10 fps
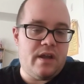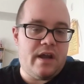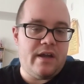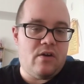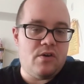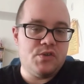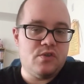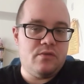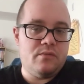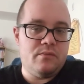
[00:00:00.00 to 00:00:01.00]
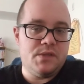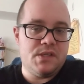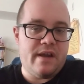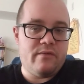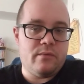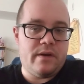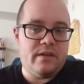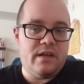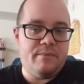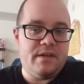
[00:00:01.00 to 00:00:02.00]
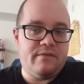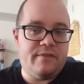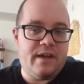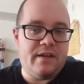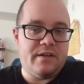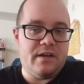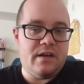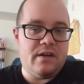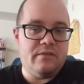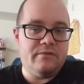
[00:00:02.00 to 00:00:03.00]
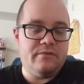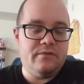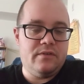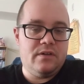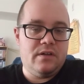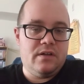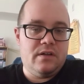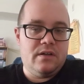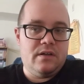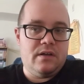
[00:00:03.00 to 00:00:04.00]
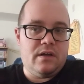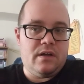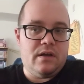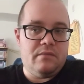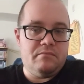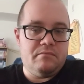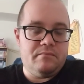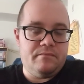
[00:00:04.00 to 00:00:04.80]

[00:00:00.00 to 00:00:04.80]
I also was never really a big fan um,